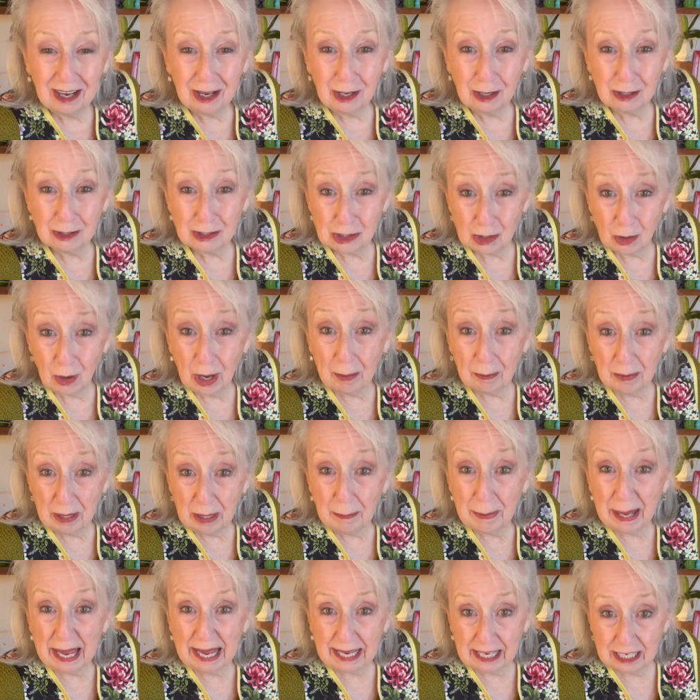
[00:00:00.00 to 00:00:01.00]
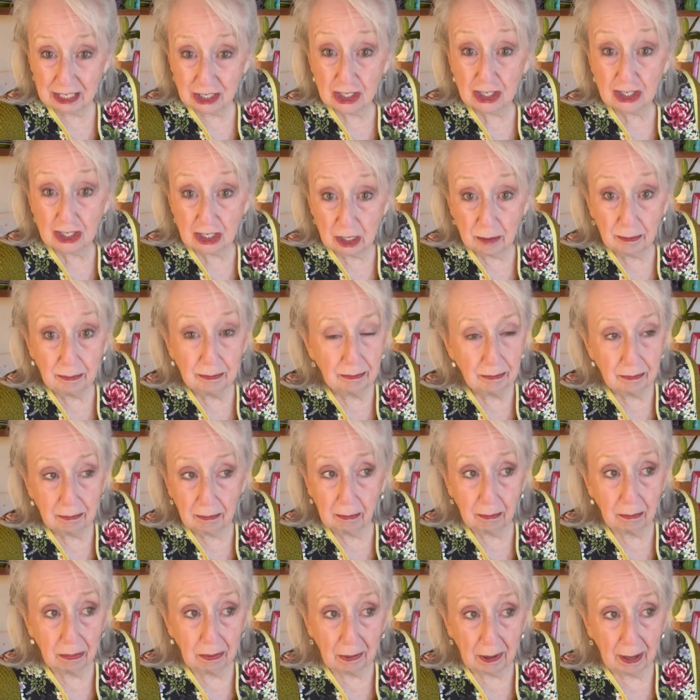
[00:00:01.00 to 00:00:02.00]
So I'll be back in just
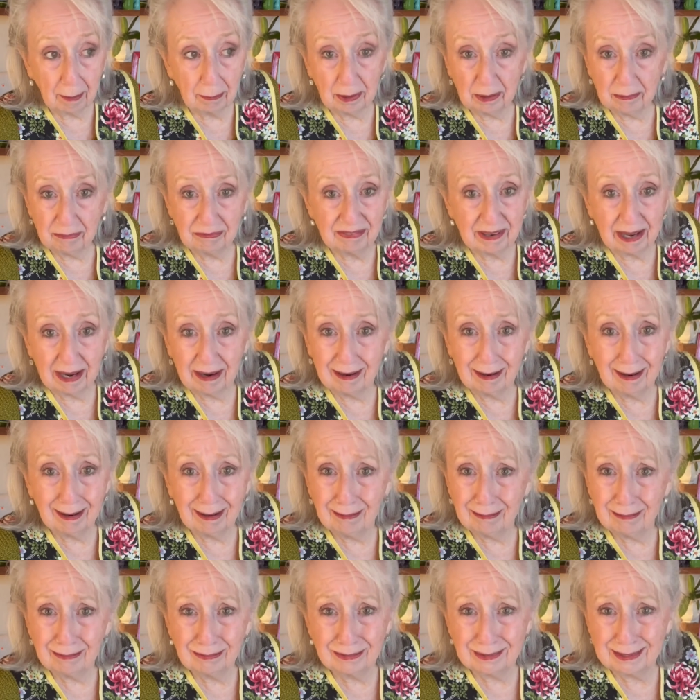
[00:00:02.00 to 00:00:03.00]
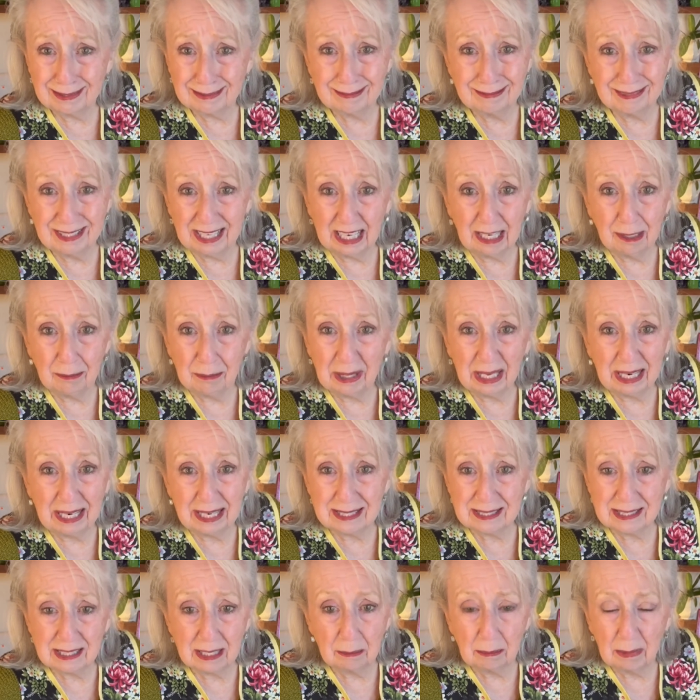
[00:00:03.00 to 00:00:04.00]
probably 5-10
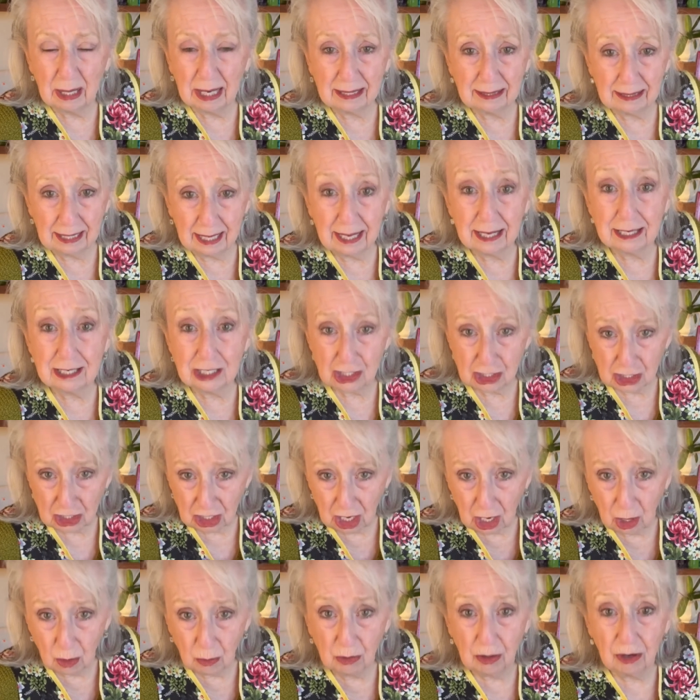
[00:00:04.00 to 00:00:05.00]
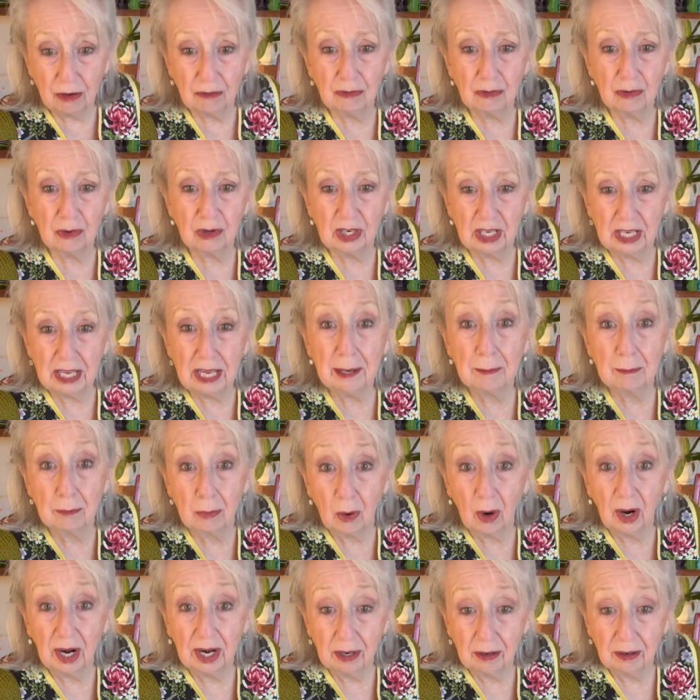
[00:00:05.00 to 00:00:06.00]
minutes, something like that, just long enough for it to get
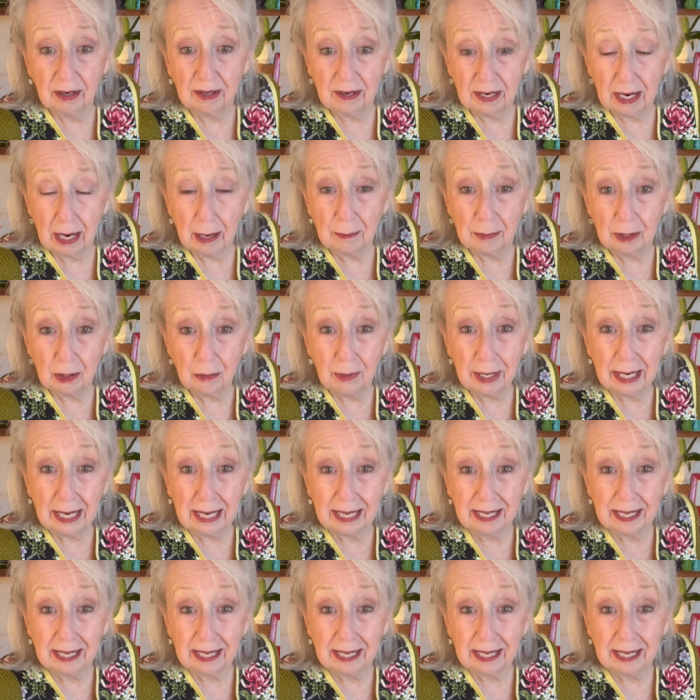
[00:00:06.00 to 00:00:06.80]
brown, and I'll be ready.